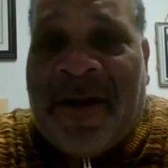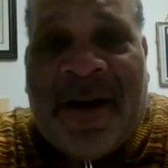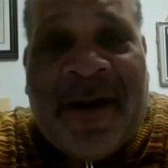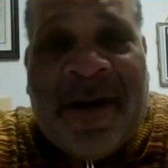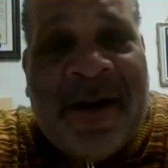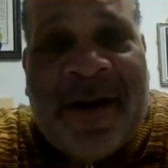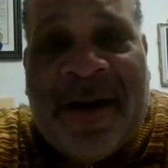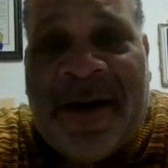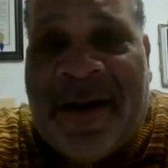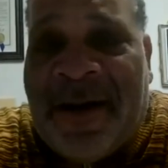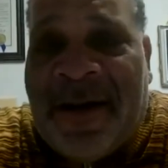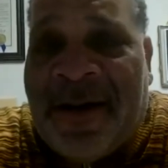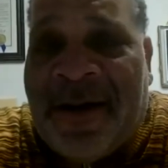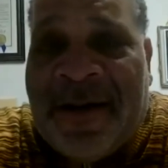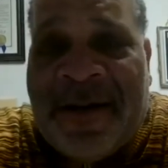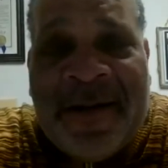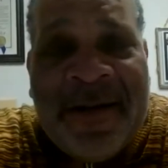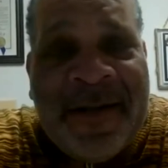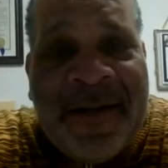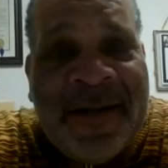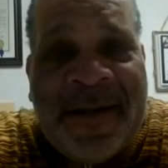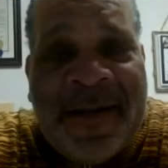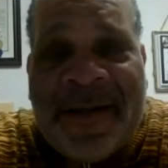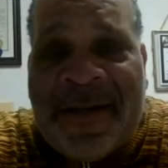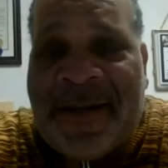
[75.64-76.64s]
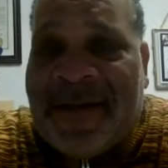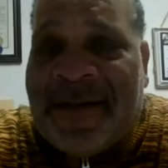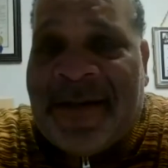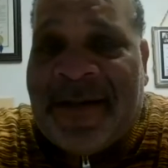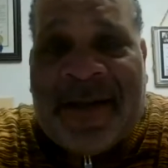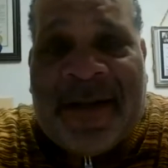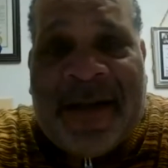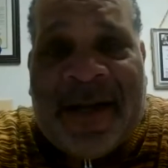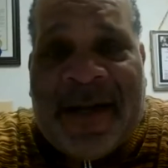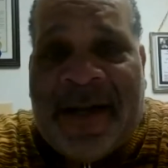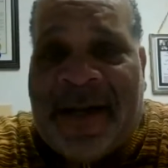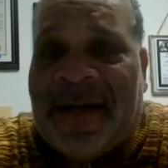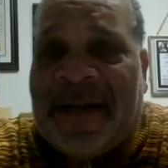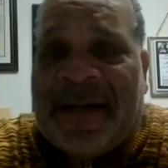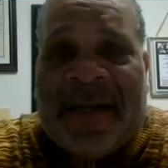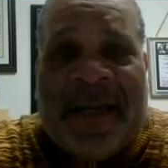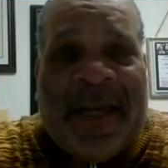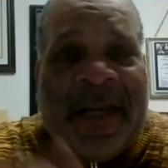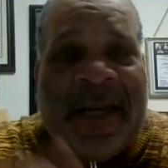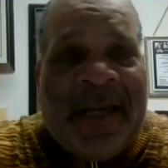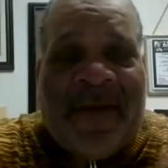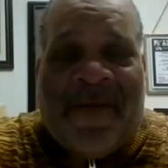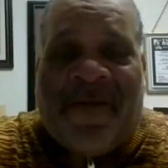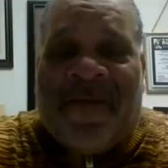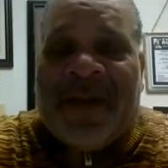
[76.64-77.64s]
Uh, uh,
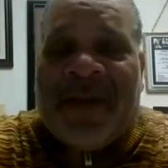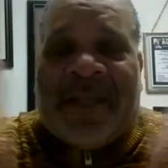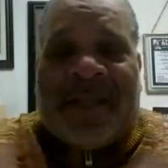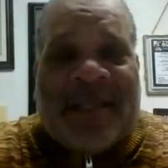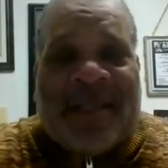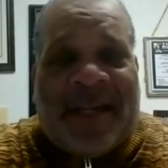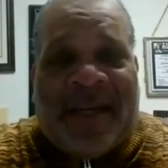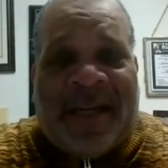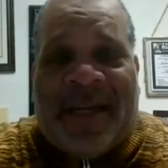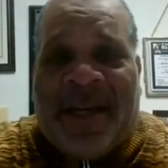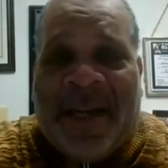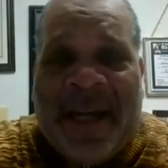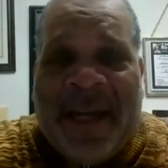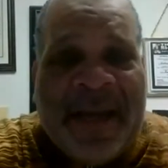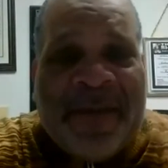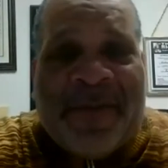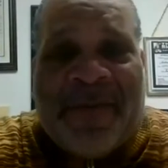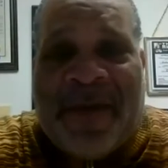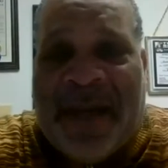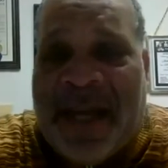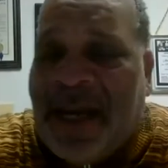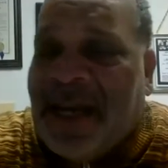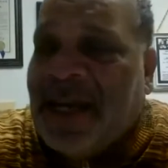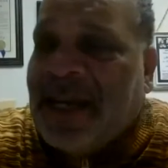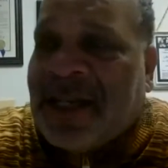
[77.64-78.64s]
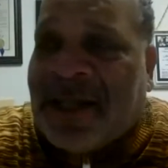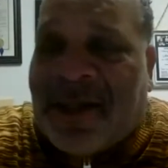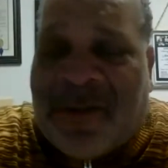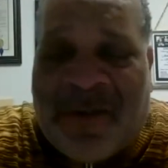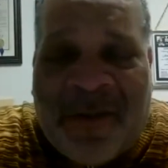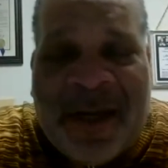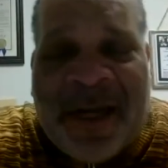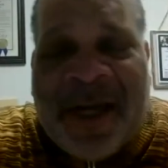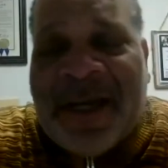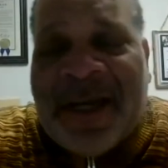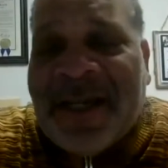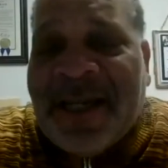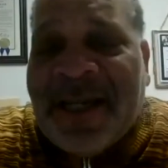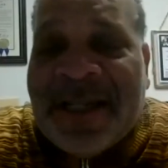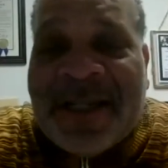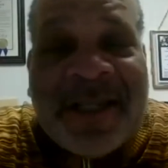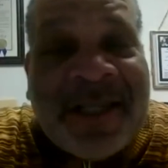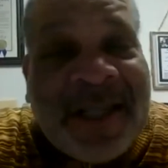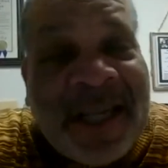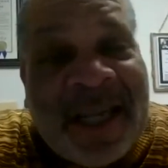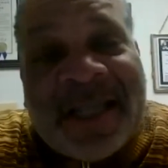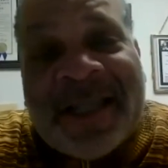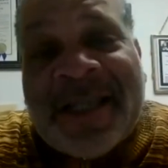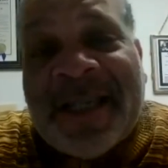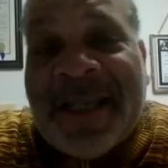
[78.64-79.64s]
and if it's a leap year,
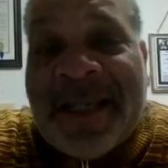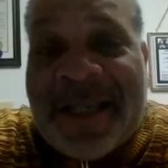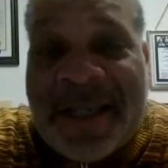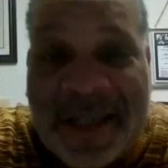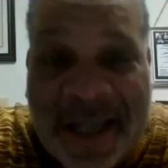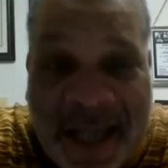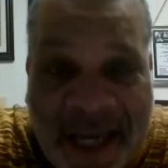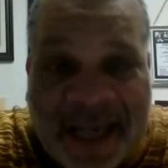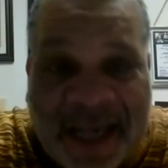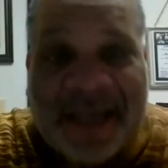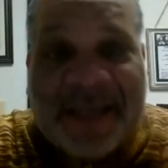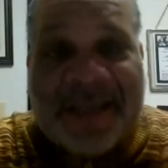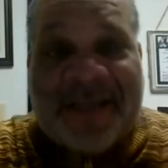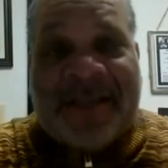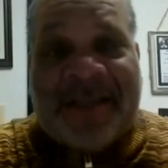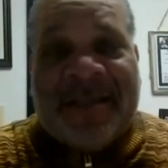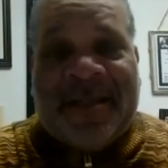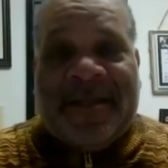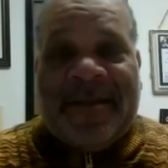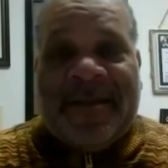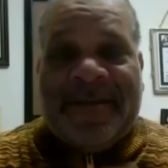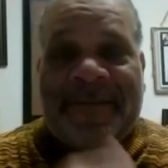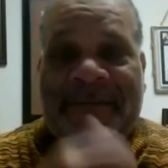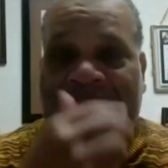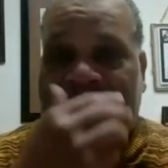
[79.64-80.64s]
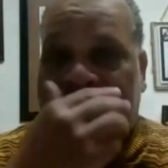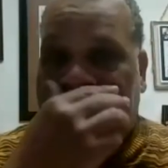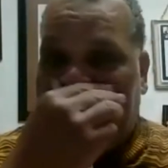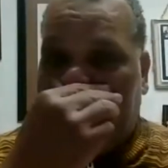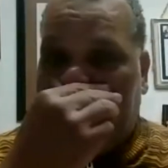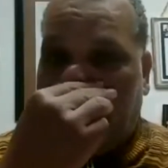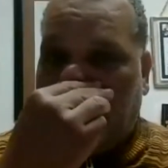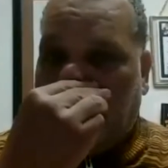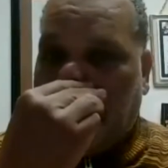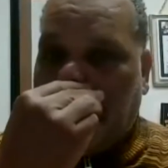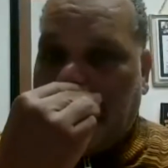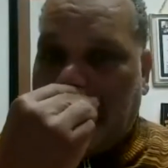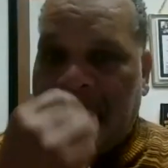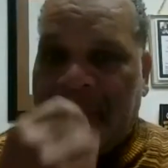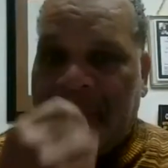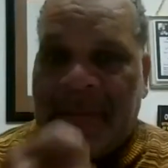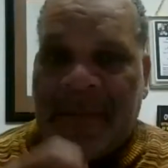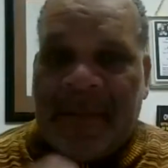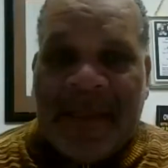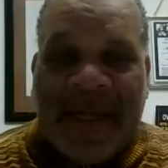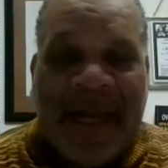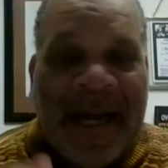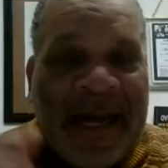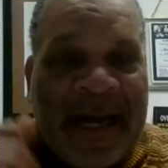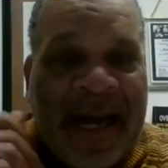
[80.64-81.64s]
366.
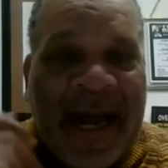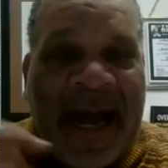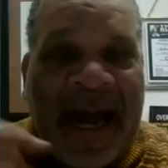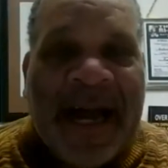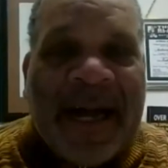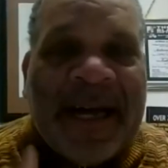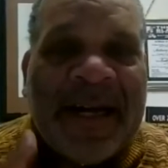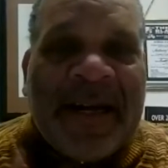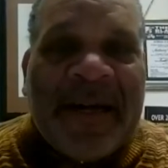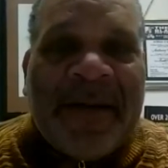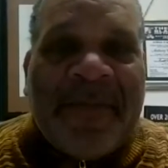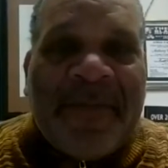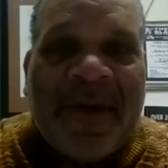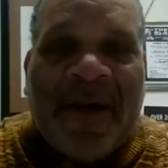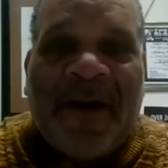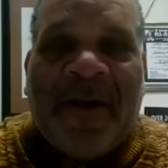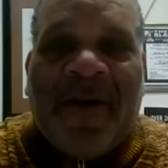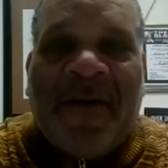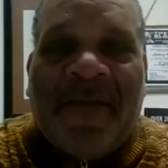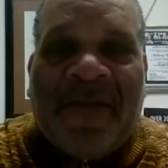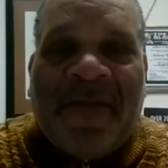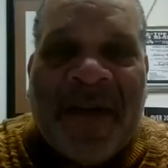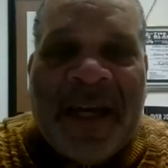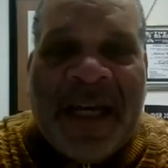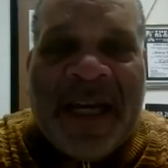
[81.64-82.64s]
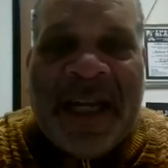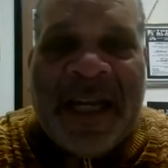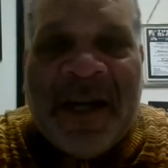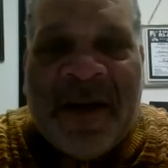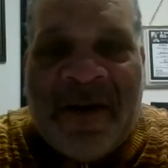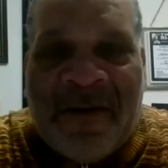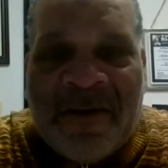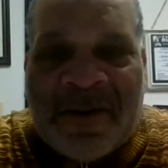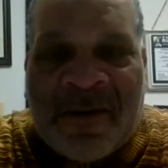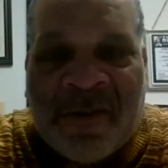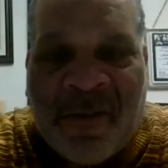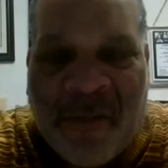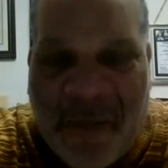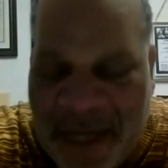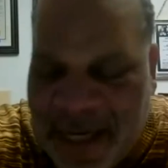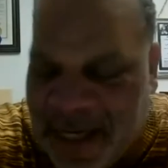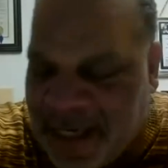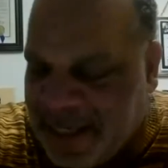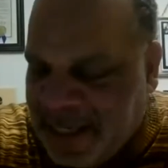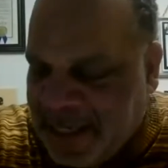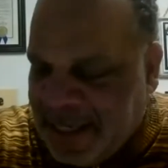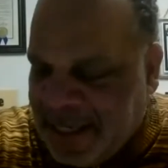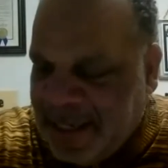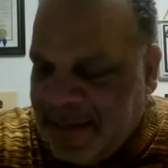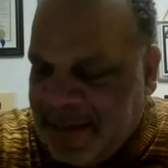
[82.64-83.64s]
I upload videos
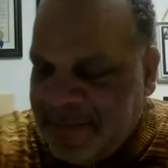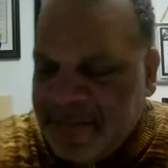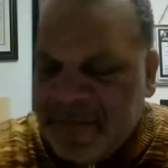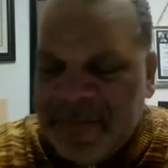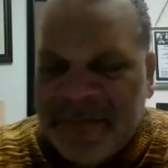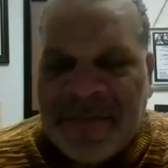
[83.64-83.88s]
weekly.